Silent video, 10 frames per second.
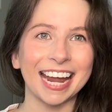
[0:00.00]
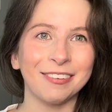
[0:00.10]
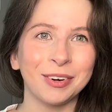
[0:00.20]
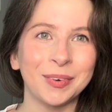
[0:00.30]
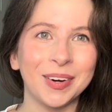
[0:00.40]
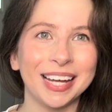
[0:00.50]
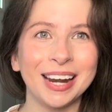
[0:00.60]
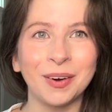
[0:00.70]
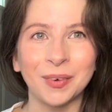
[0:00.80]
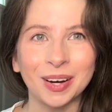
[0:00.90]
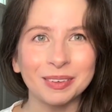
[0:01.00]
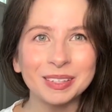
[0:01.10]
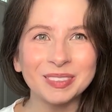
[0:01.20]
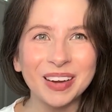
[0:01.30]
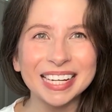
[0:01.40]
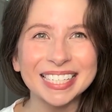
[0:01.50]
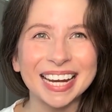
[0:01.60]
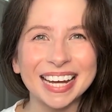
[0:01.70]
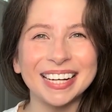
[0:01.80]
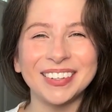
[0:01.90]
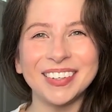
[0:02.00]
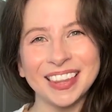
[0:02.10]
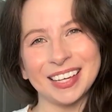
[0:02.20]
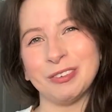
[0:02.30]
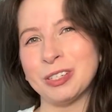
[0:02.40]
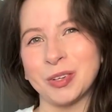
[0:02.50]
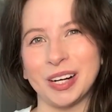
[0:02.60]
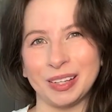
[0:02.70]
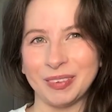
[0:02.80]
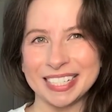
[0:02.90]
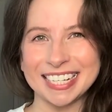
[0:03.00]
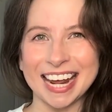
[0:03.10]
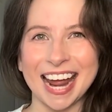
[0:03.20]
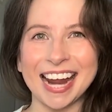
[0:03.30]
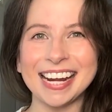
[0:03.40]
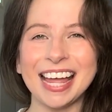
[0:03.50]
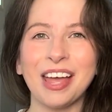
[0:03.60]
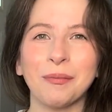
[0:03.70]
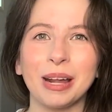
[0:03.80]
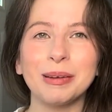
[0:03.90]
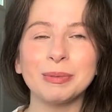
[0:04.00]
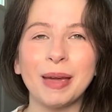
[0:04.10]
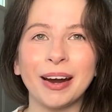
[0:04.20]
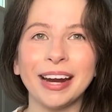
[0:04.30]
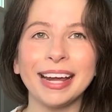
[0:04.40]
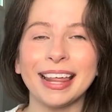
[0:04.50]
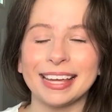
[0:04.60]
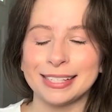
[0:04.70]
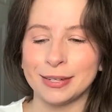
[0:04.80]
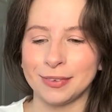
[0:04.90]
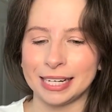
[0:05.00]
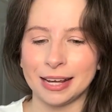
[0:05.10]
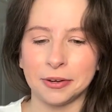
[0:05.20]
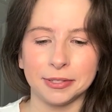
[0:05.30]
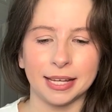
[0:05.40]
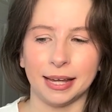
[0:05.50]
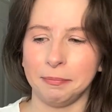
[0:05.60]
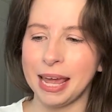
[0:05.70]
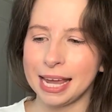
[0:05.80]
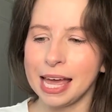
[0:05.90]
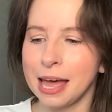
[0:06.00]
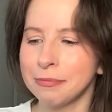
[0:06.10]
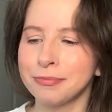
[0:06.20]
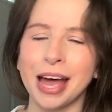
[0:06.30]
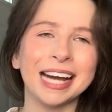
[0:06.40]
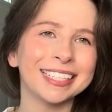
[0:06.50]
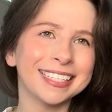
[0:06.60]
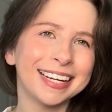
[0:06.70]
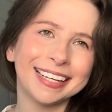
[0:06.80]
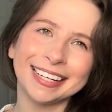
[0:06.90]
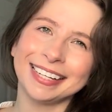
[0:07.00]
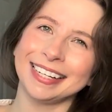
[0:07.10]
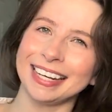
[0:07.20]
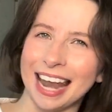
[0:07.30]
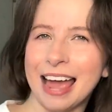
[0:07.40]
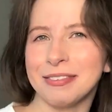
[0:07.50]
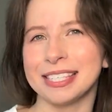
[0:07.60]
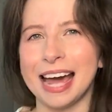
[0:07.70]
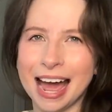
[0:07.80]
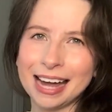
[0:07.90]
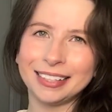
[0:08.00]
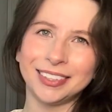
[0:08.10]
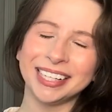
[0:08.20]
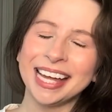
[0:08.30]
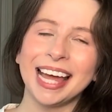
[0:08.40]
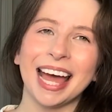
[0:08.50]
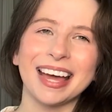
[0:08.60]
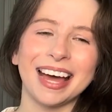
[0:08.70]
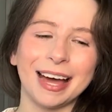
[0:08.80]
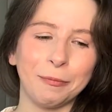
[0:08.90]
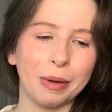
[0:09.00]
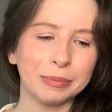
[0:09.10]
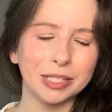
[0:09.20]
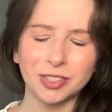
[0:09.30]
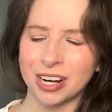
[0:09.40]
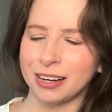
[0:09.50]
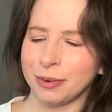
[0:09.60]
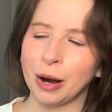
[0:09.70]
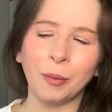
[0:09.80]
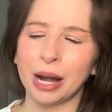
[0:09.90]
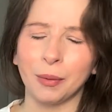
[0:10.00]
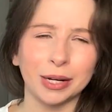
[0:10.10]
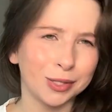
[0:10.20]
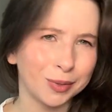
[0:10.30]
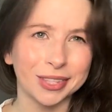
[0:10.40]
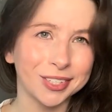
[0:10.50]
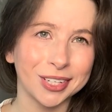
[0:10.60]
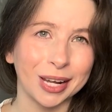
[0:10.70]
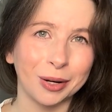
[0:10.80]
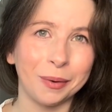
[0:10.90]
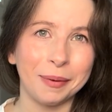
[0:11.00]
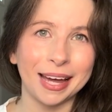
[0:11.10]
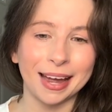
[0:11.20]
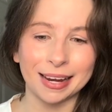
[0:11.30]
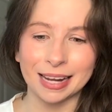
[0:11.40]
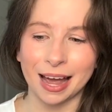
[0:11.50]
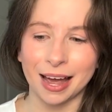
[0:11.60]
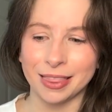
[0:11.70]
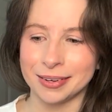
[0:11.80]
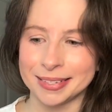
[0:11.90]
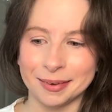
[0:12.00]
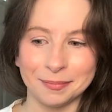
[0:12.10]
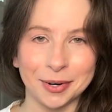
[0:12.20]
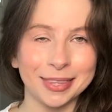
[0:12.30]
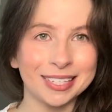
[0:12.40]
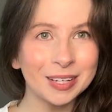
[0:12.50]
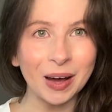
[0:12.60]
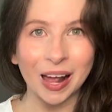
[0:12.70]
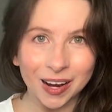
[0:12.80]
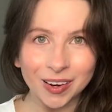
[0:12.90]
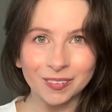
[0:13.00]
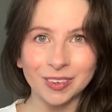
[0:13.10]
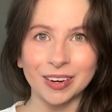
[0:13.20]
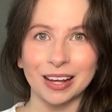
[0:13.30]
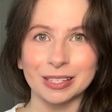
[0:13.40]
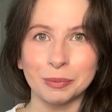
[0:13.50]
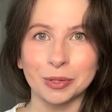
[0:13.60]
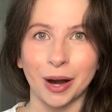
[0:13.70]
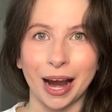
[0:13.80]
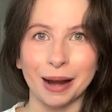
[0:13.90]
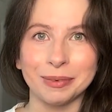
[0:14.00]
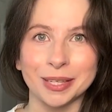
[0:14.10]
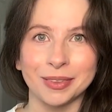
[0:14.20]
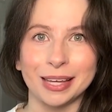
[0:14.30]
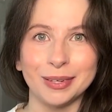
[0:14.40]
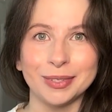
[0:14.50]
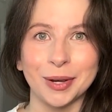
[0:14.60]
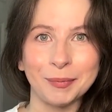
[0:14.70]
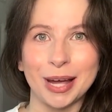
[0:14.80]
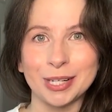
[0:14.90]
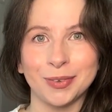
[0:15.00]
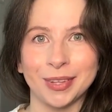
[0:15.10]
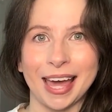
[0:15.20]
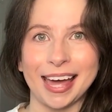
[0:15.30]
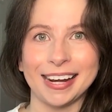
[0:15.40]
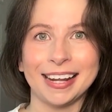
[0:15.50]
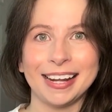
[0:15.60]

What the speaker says: Hi everyone, welcome to my channel. Thank you for joining me today. My name is Mary. I like to do videos on makeup, fashion, lifestyle. I'm still trying to figure out what I want to do with this channel, but there's more than 200 of you now subscribed, so thank you so much for that.